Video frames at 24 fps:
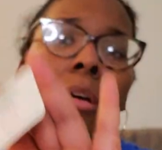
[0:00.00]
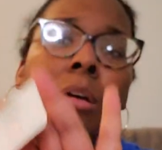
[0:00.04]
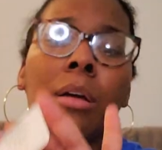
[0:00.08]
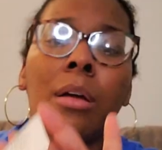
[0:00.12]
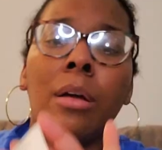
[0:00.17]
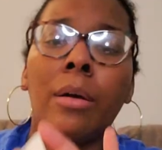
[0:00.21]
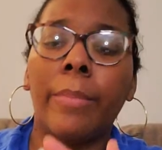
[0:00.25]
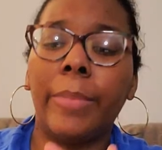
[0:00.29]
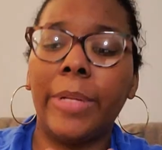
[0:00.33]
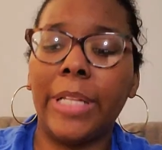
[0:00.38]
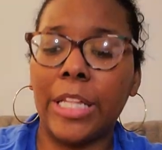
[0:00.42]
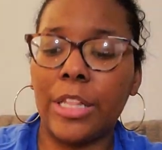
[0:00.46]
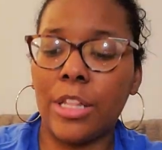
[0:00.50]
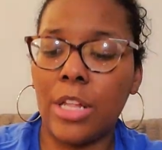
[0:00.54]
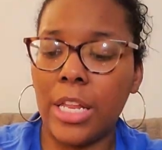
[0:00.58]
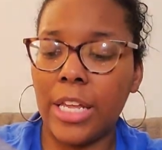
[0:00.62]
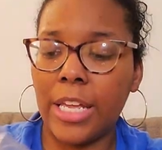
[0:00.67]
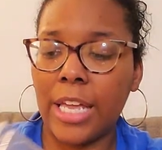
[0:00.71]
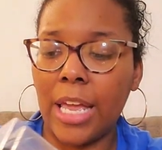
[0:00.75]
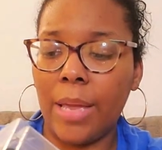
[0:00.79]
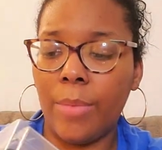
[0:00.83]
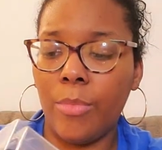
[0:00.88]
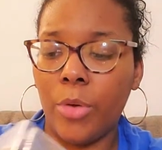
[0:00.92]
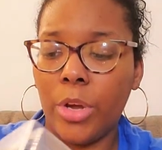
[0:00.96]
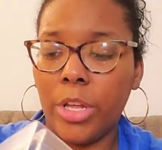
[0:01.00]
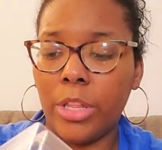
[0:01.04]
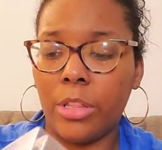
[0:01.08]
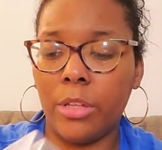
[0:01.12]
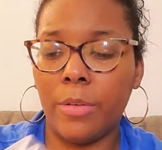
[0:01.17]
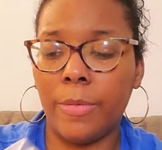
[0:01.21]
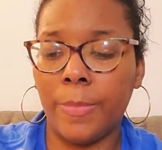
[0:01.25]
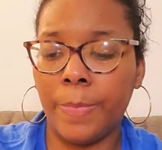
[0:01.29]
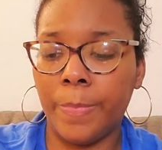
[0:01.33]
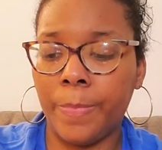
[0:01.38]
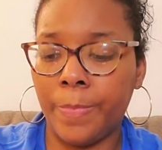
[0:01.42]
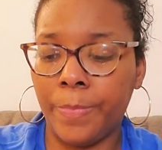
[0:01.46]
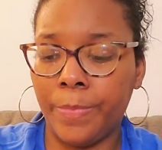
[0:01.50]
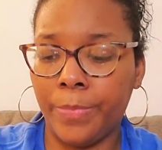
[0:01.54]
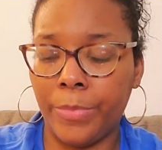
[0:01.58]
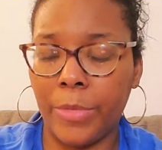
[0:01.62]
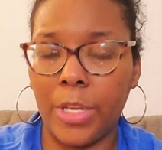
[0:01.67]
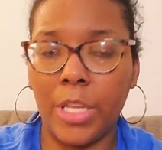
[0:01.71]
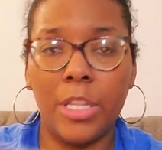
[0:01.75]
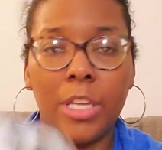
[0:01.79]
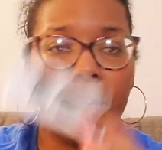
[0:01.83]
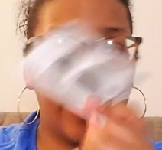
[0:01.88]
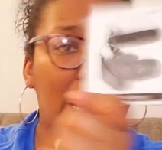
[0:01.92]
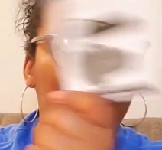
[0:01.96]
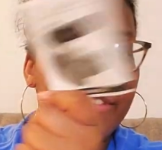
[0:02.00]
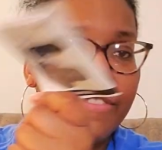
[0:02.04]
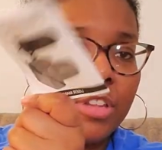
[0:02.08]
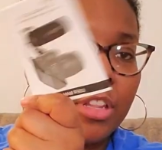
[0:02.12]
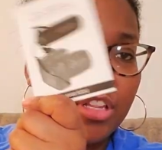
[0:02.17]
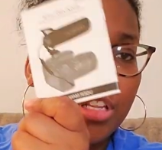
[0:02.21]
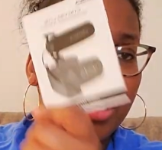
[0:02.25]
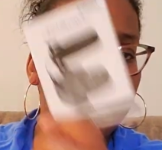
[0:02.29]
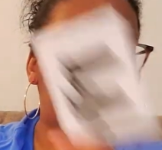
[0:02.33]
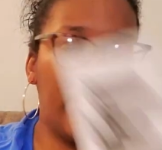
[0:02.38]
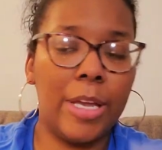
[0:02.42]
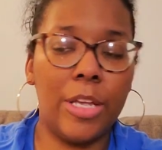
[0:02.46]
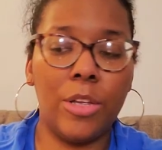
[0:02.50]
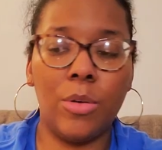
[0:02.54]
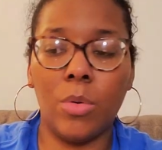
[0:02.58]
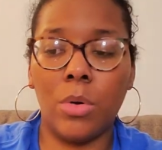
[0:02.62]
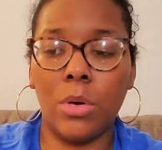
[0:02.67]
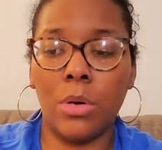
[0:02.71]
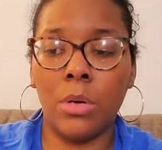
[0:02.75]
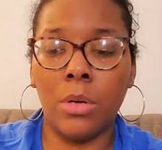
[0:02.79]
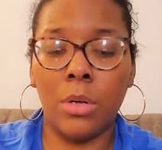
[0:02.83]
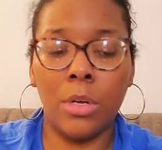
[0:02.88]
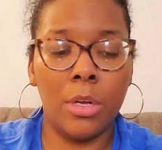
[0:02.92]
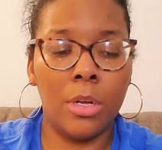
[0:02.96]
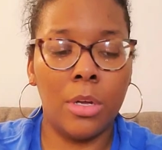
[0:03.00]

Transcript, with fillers: But that's all it came with and then obviously the manual.